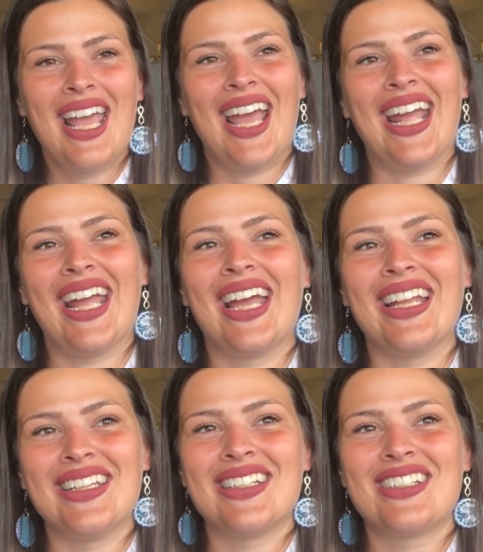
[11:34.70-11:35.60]

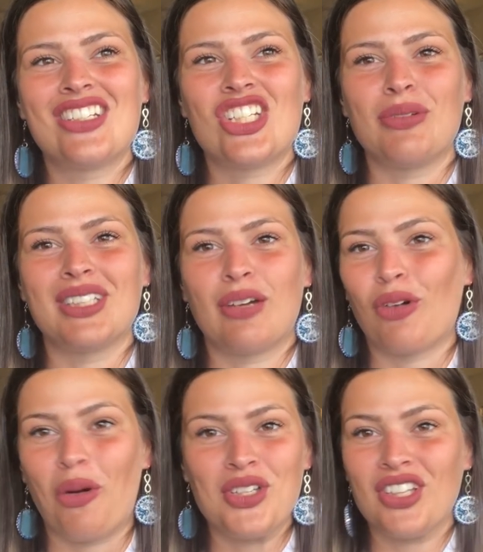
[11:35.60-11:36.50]
and she was like,
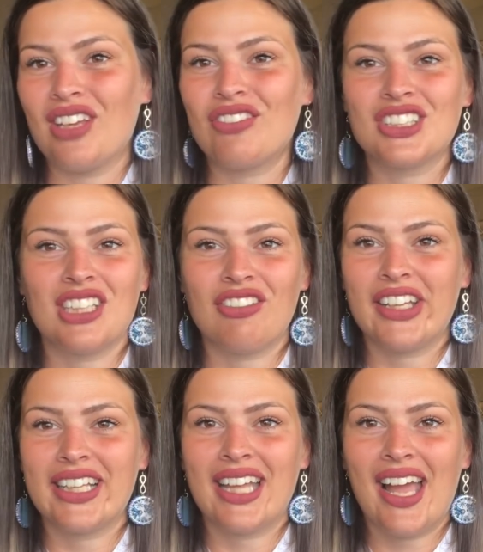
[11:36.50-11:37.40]
we're always looking for stuff
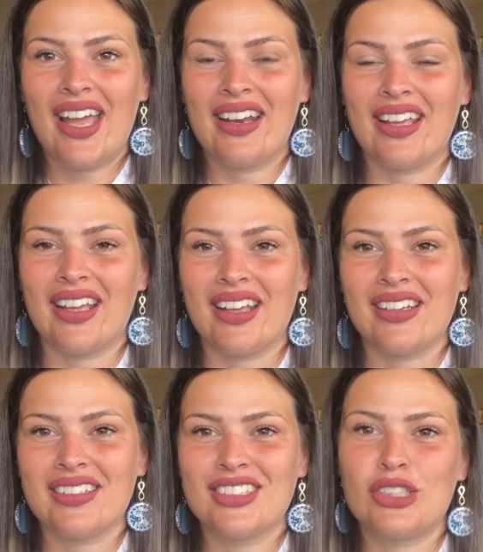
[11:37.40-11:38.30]
like that.
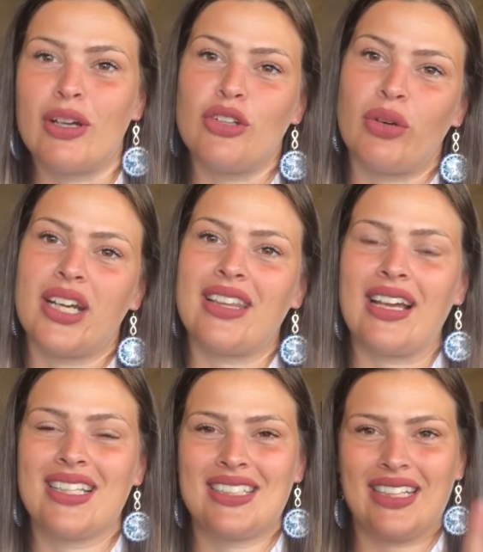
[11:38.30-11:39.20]
And so I donated that,
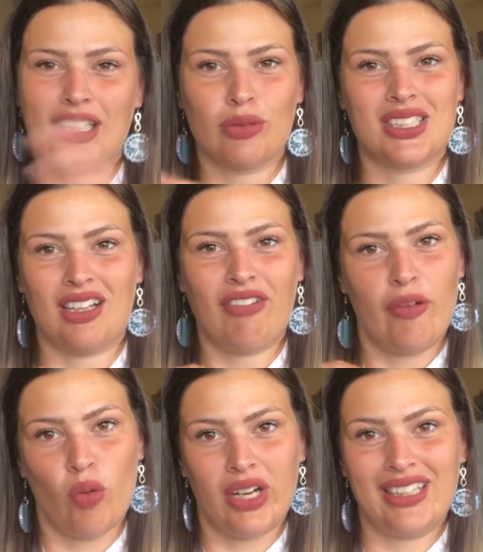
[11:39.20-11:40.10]
because like there was stuff I
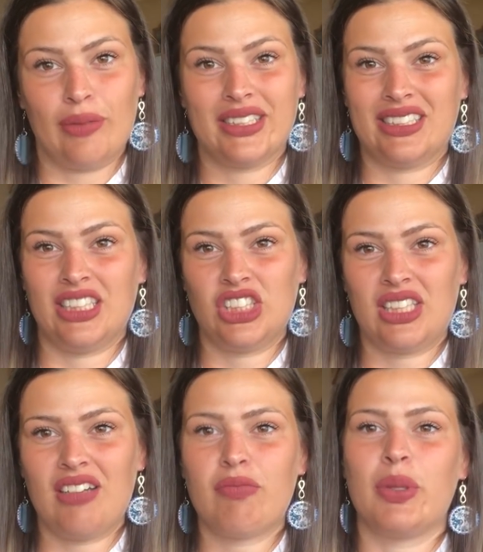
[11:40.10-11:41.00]
wanted that was stitch
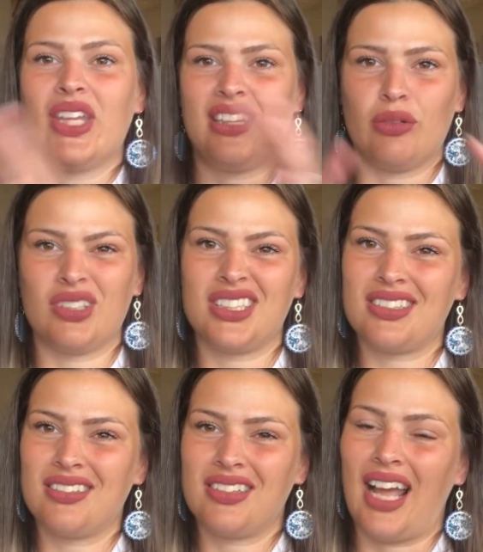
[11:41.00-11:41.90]
stuff, but then there was
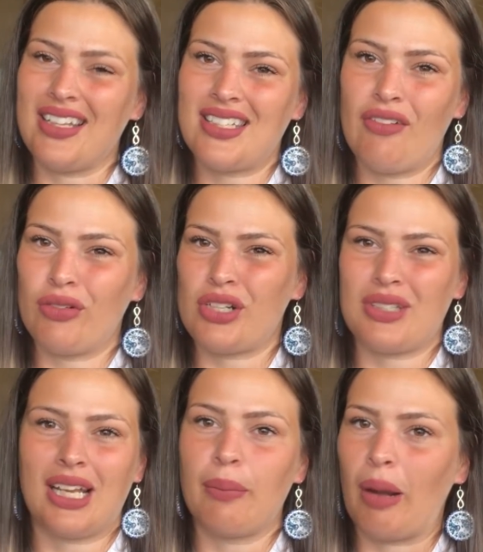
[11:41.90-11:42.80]
that stuff which I was
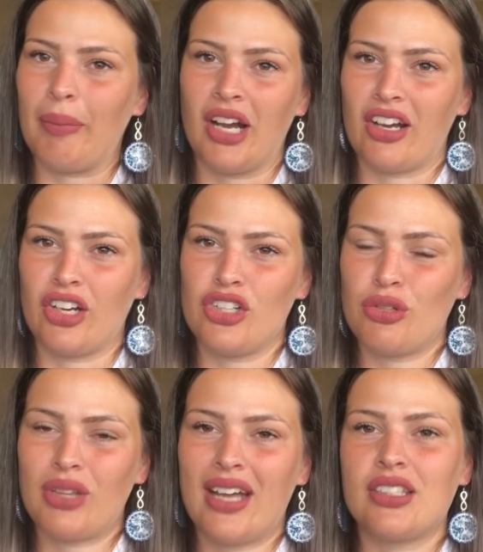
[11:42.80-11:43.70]
like, I'm probably not going to do
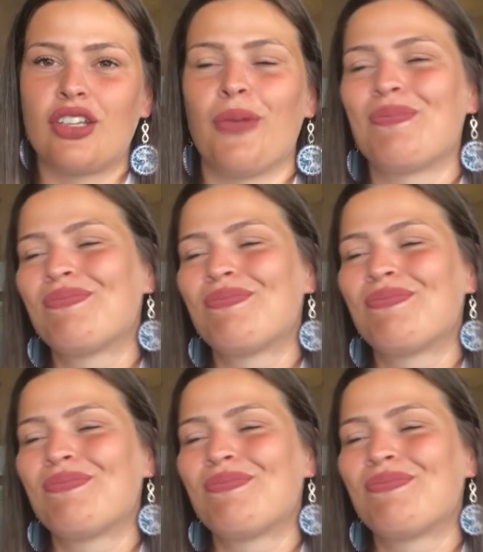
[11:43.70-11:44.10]
that. So